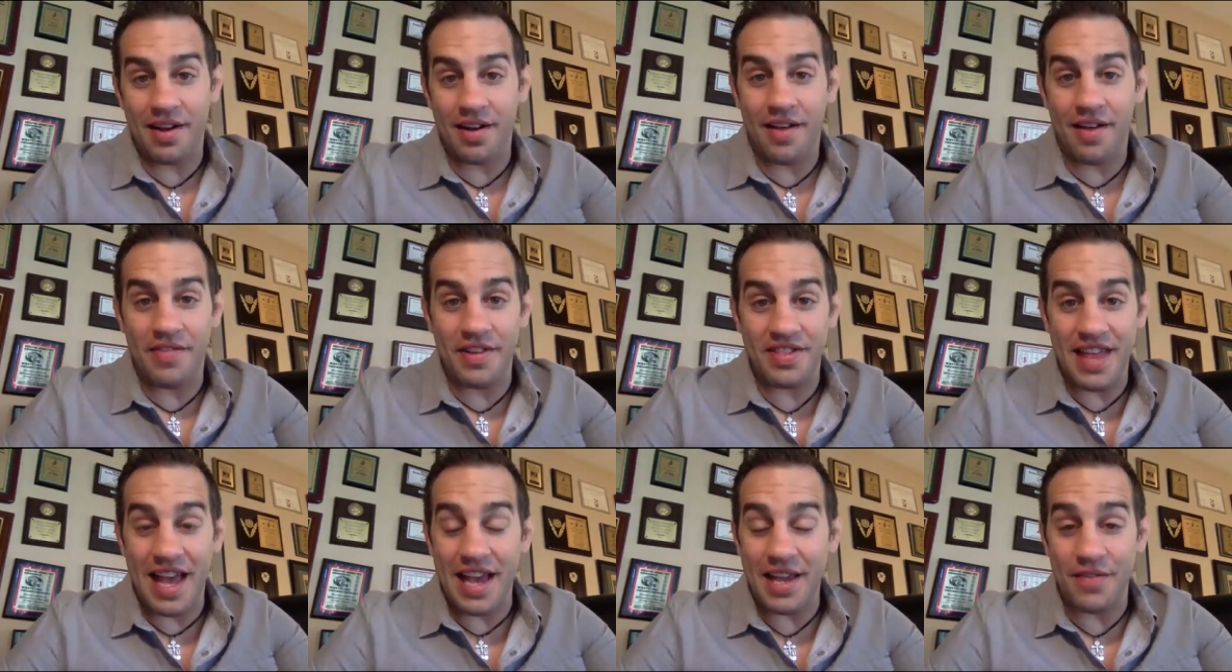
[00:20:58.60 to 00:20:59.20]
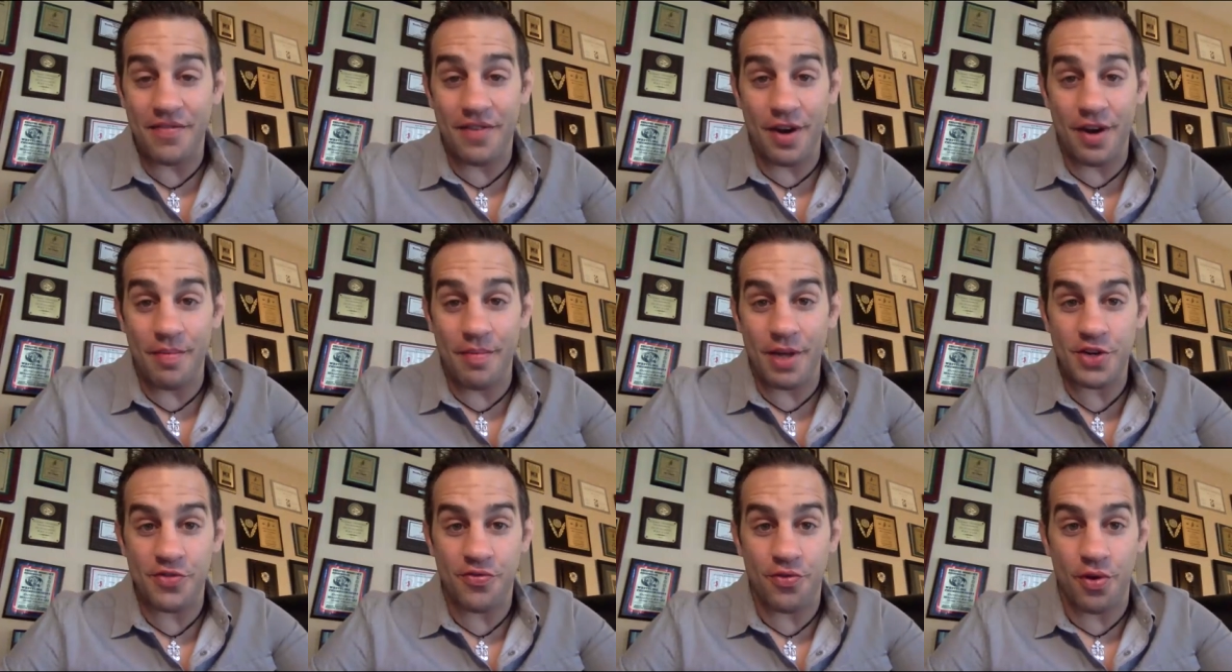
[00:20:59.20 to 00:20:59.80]
I love it. Thank you very
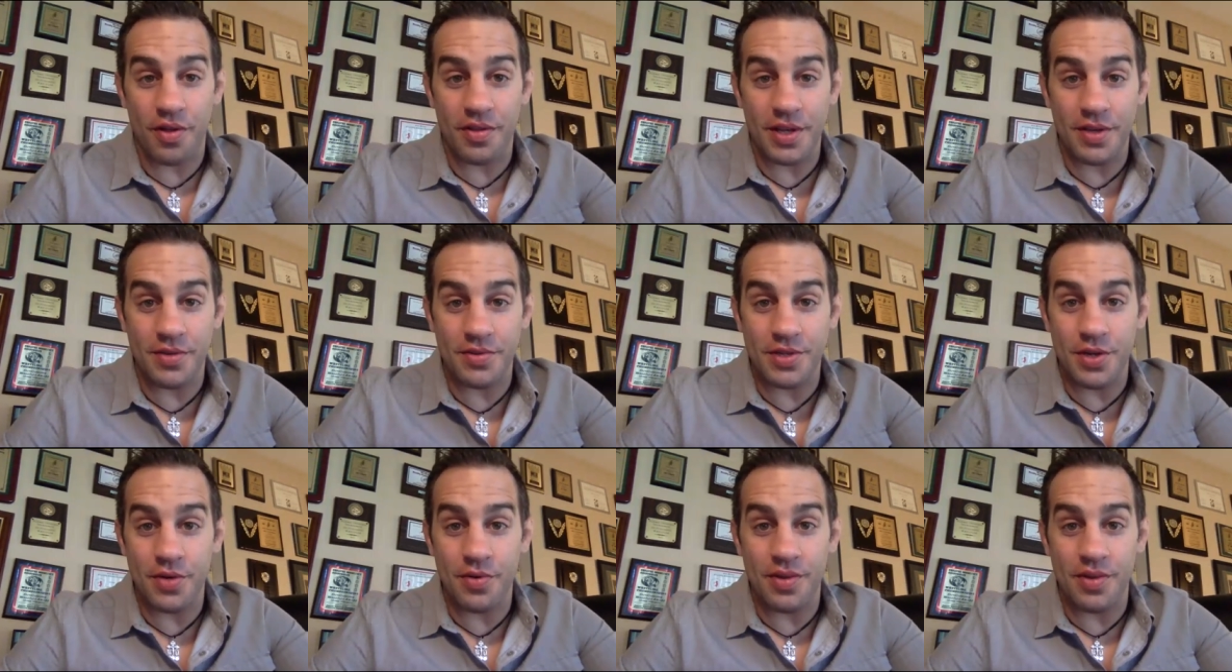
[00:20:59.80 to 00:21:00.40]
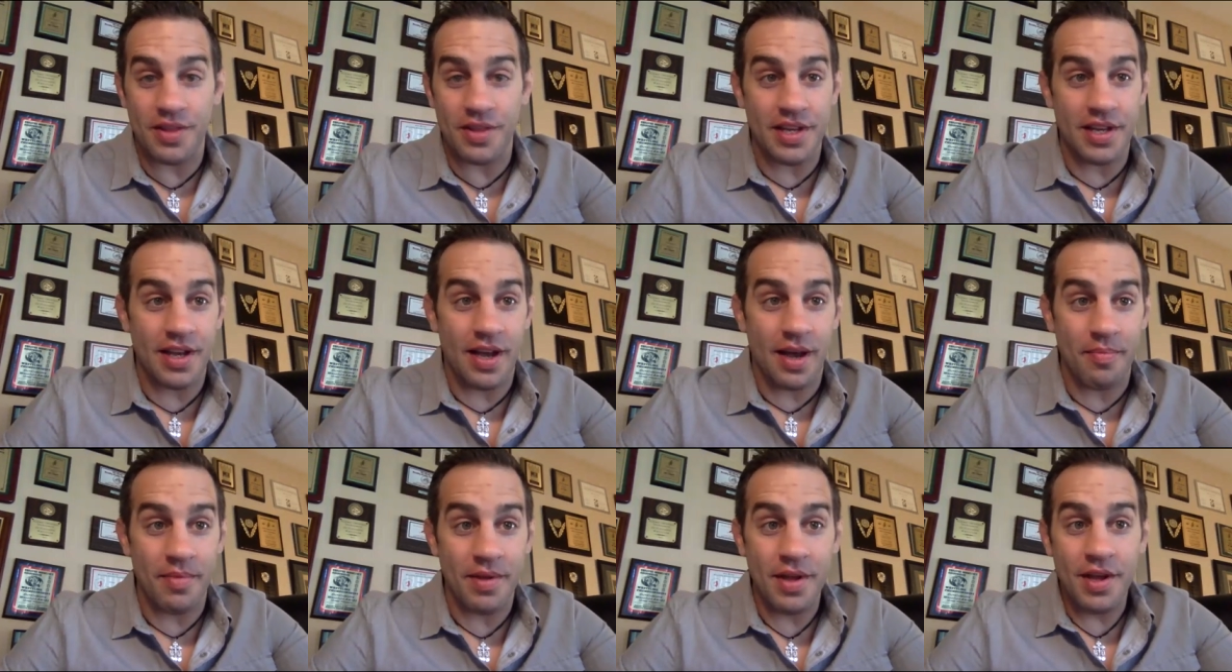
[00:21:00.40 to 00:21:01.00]
much for all that you do in the
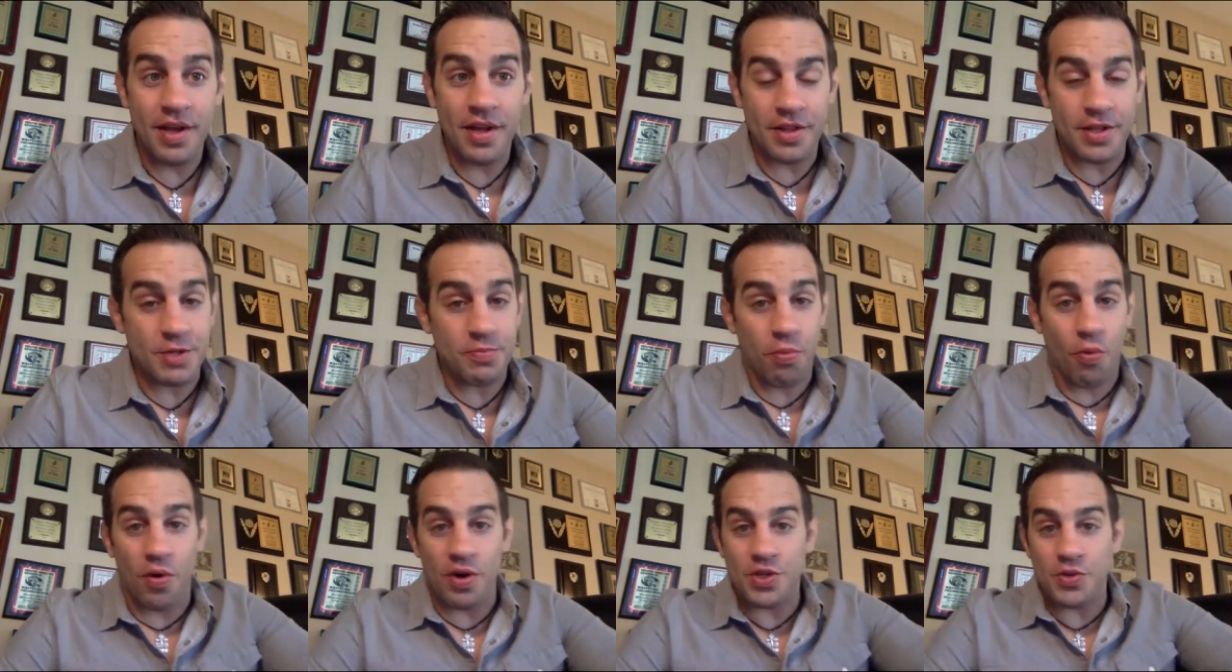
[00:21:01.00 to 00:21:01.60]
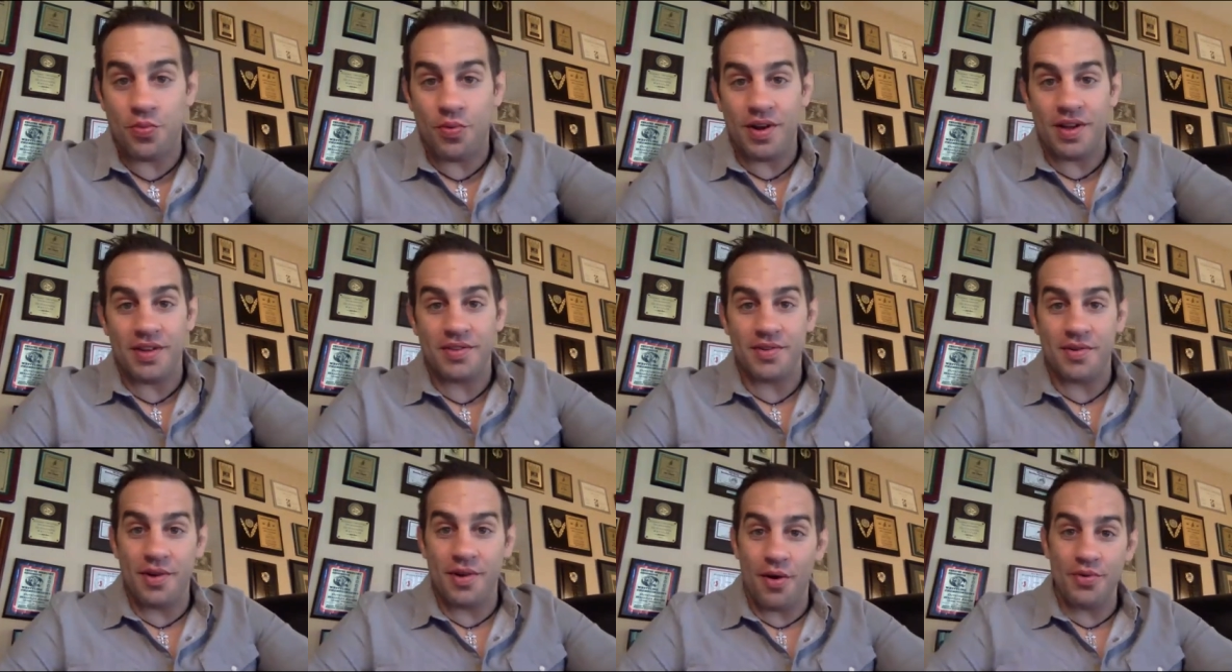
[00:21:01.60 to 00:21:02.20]
sports world.
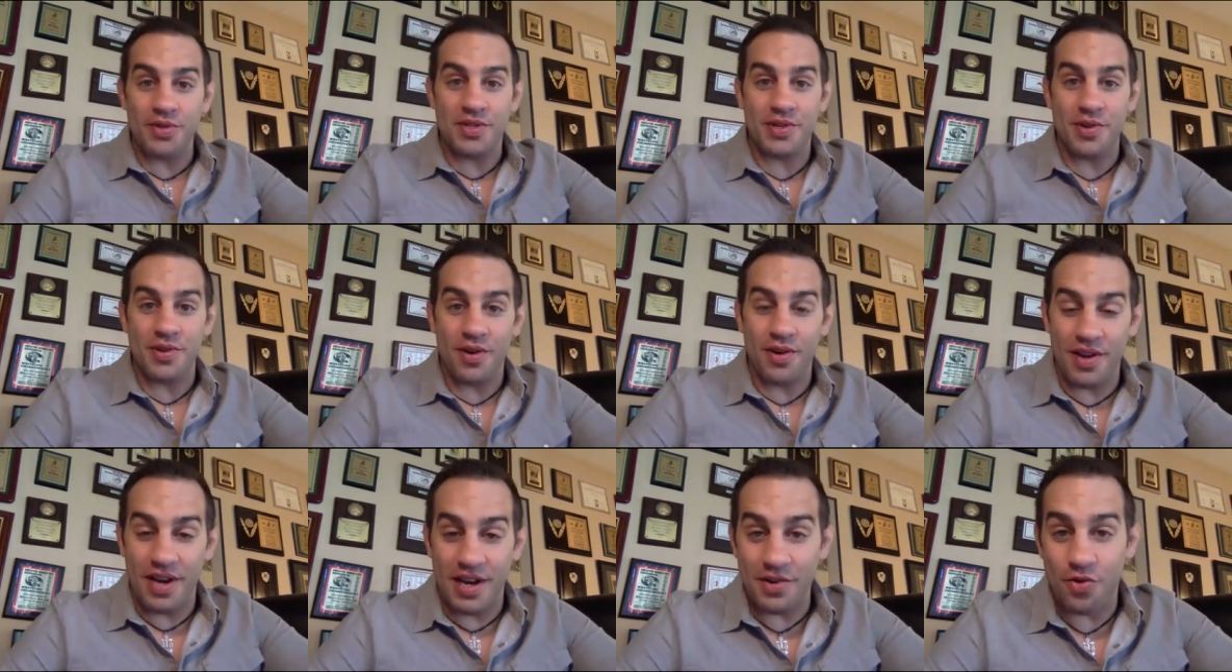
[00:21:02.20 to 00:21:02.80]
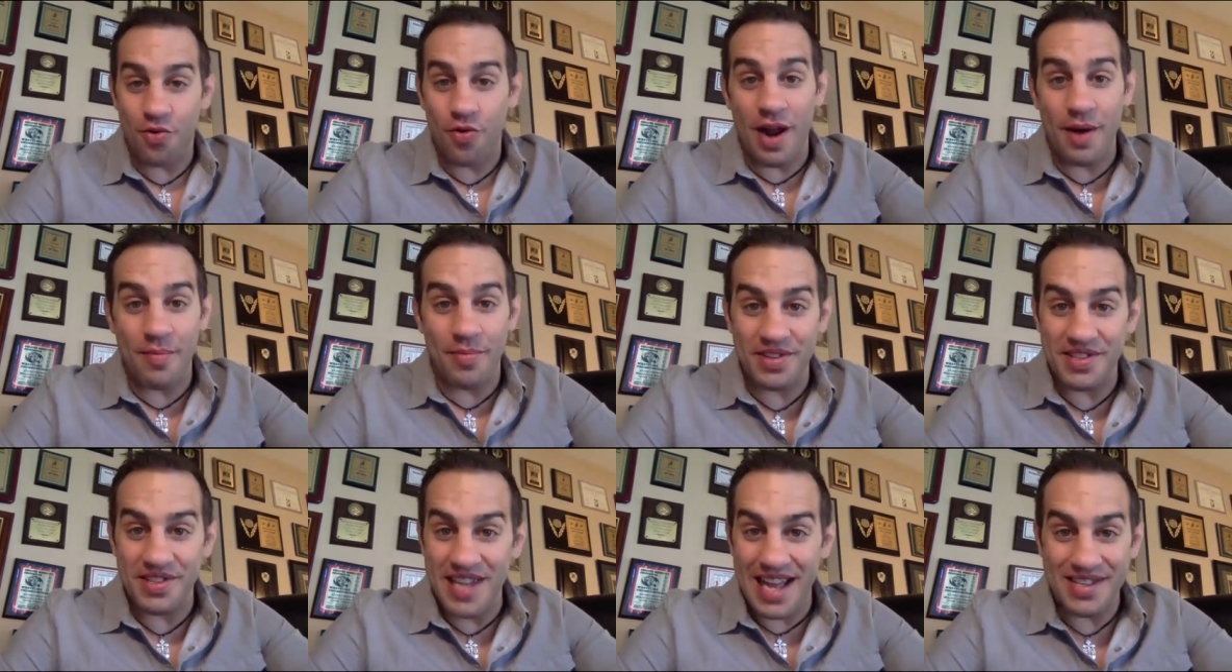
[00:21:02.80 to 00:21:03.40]
There owes an
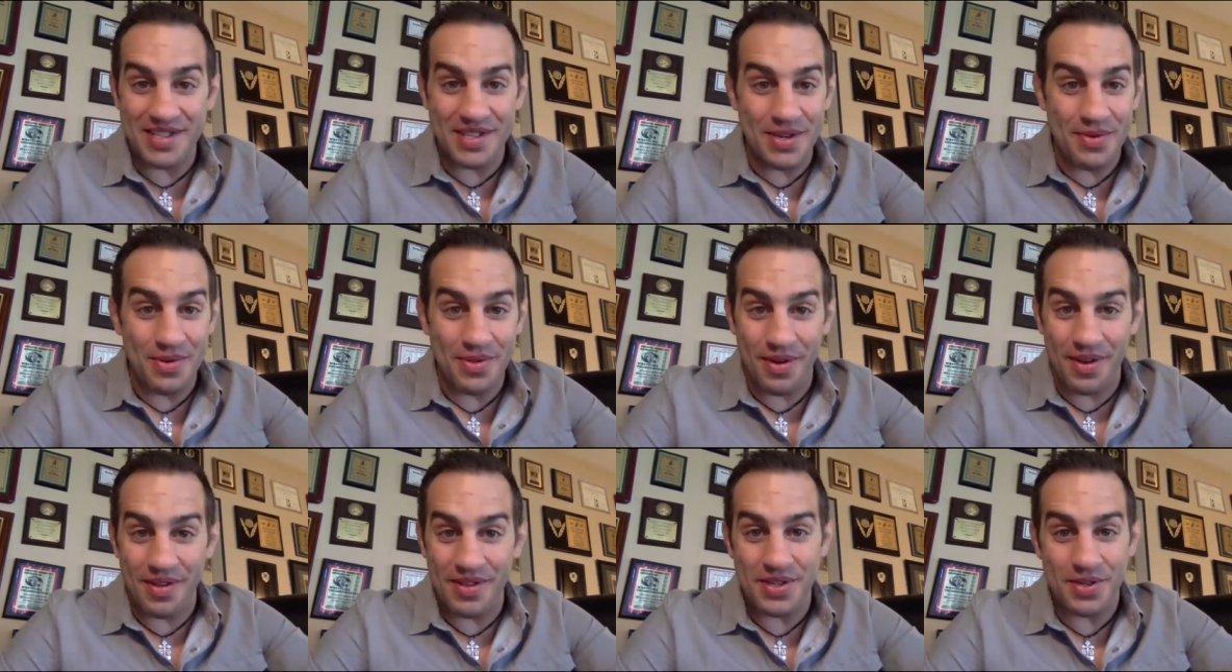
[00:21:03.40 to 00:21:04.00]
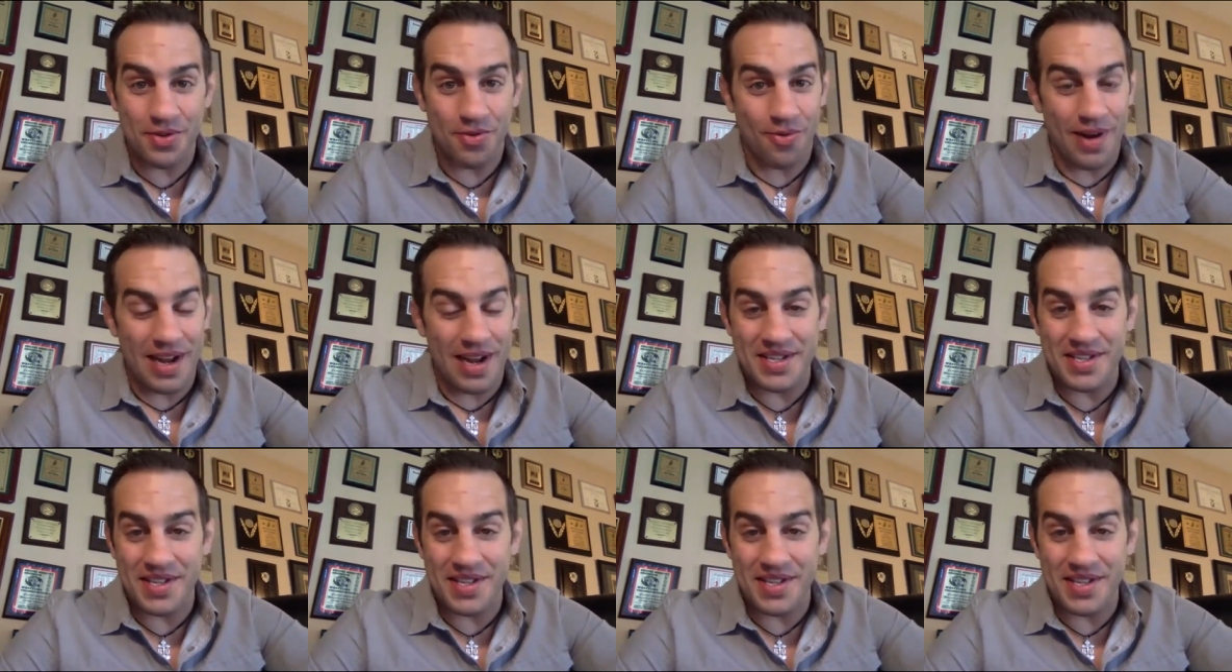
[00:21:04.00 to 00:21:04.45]
incredible debt to you with all this great